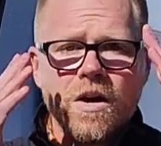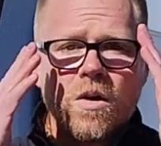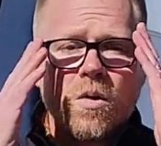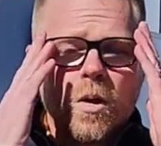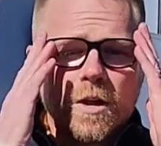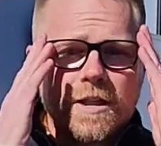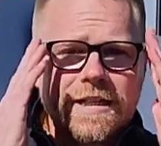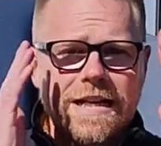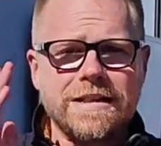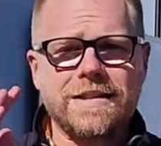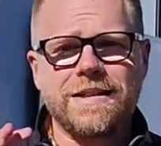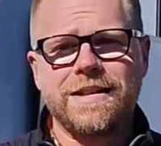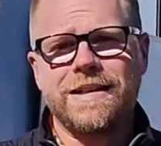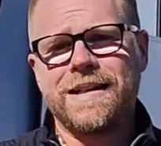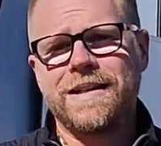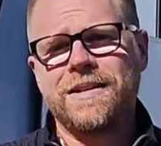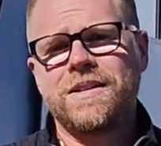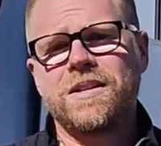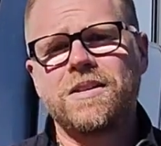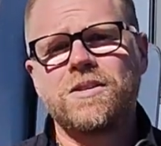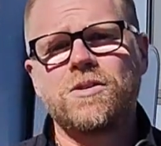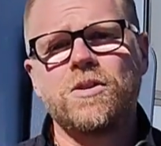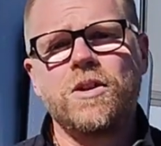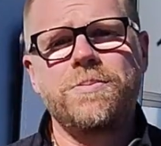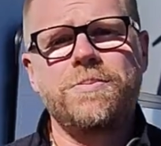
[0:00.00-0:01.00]
which has an
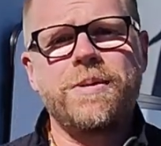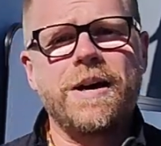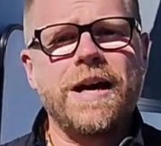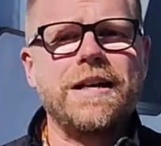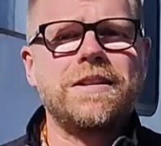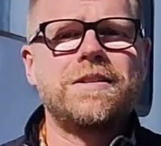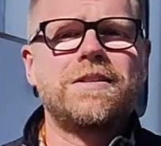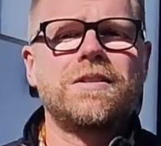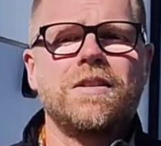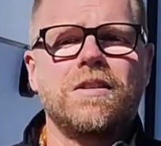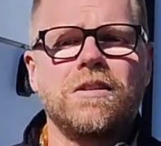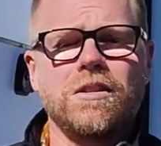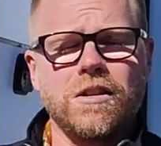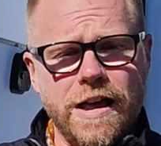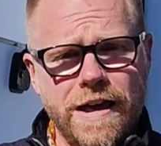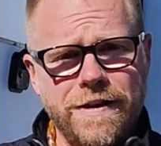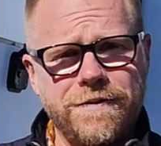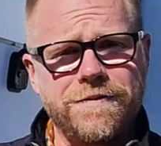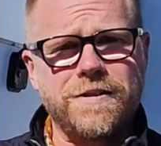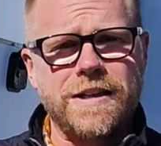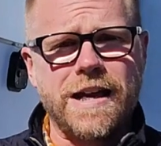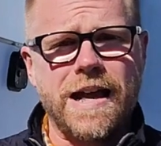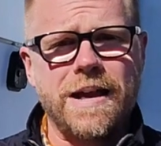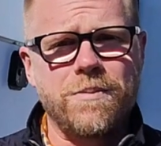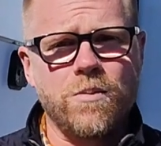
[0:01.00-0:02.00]
industry best
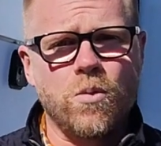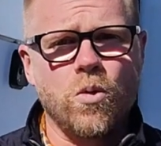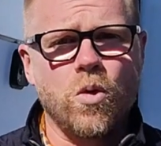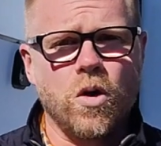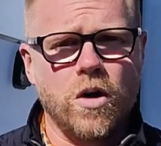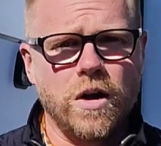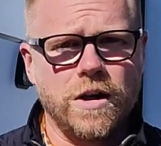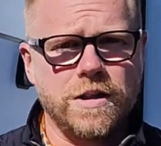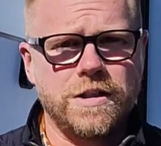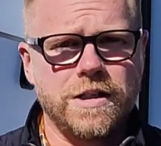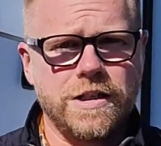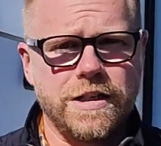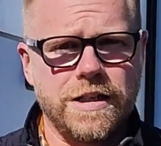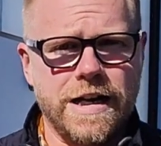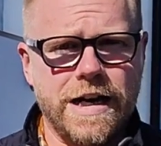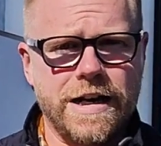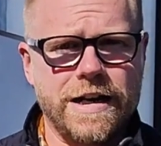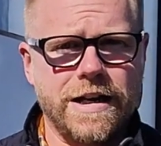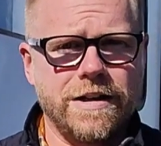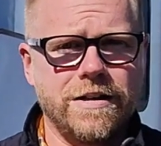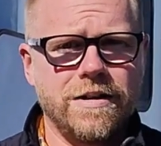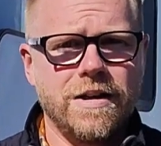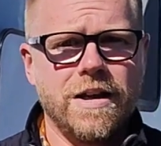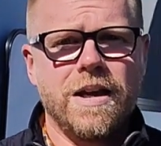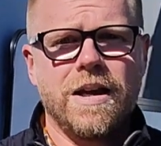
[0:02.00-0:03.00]
lifetime warranty on
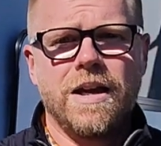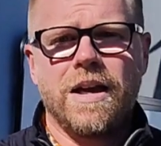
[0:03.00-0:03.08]
it.